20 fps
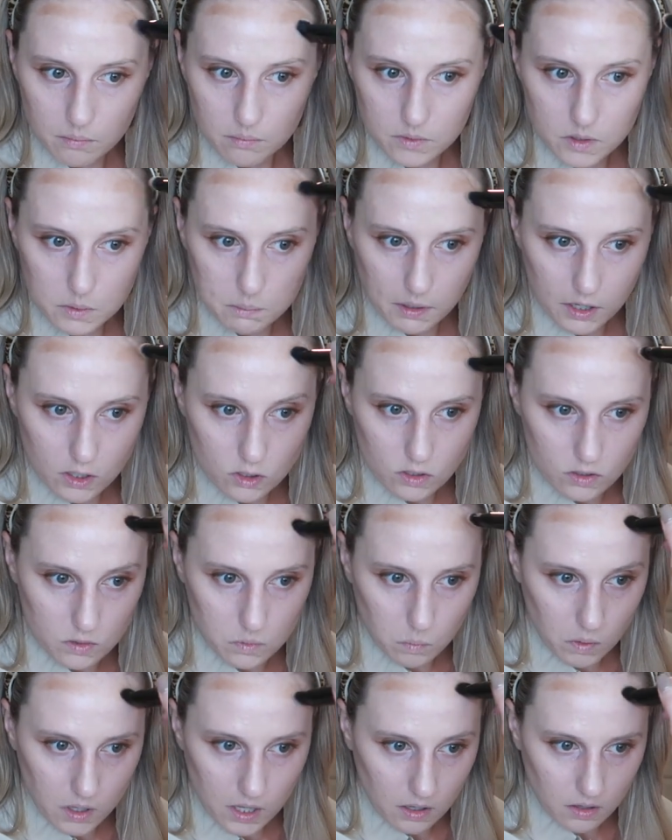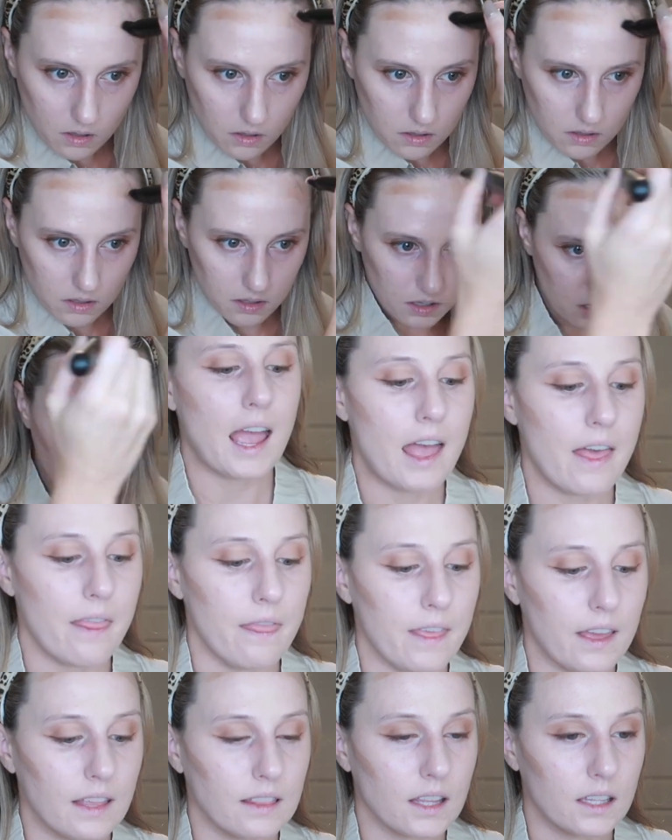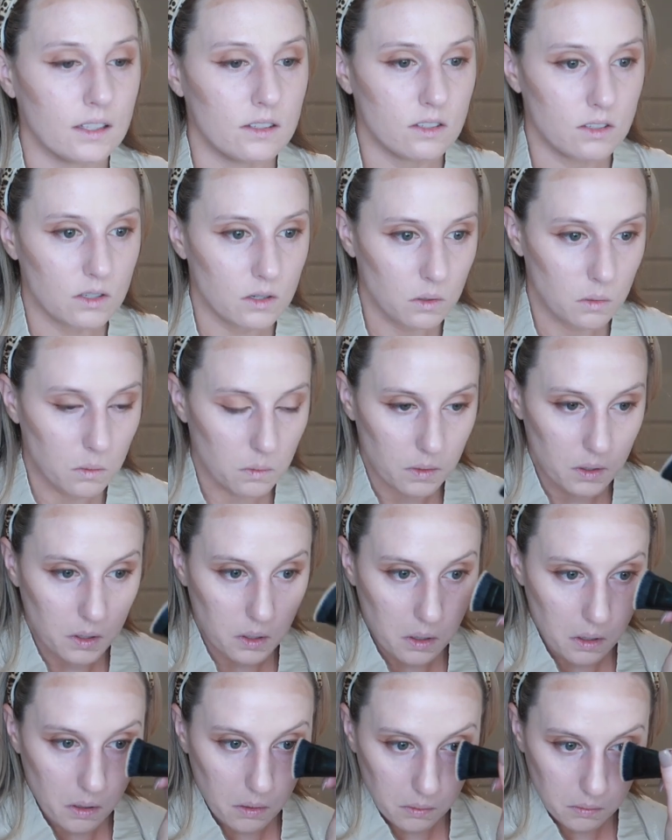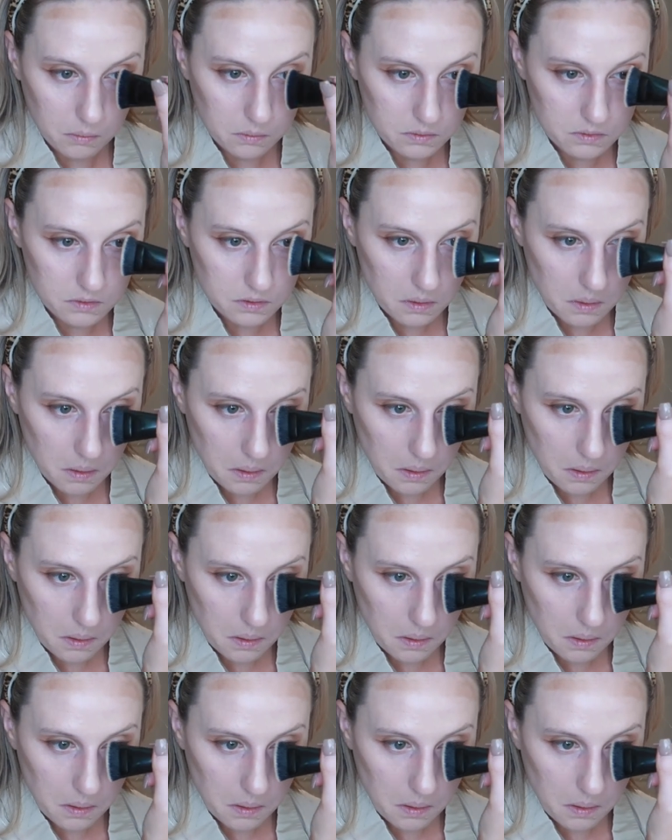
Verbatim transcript: sponge as well. And then let's do the nose.